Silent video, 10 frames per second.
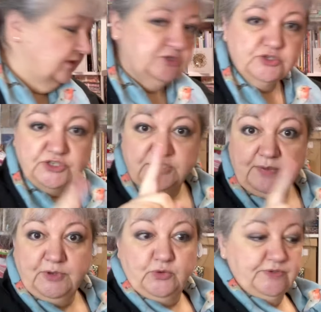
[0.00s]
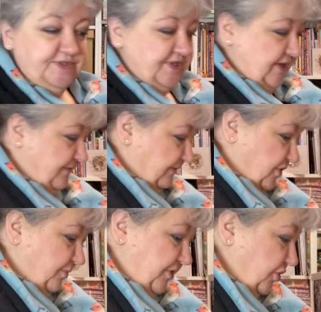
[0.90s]
Just let me go and see if I've
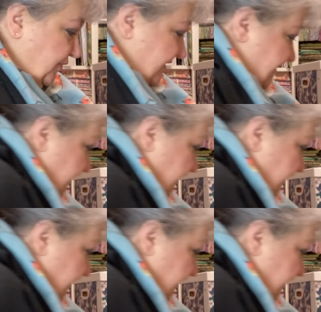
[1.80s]
got my new knitting.